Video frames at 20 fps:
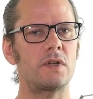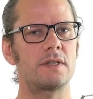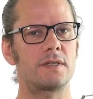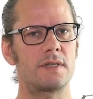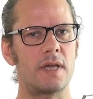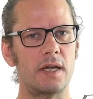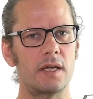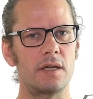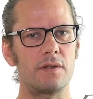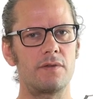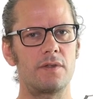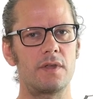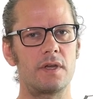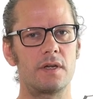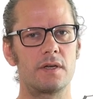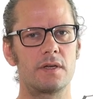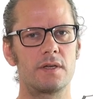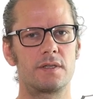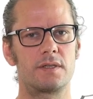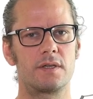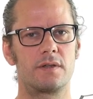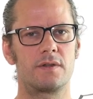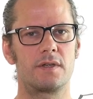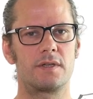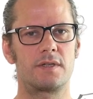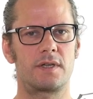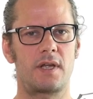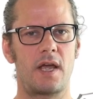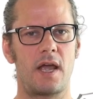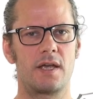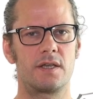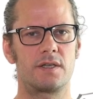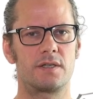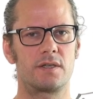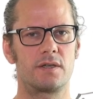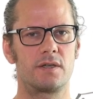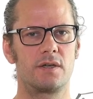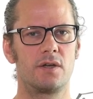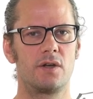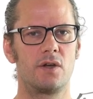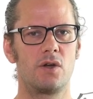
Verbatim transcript: Second thing is, in this case,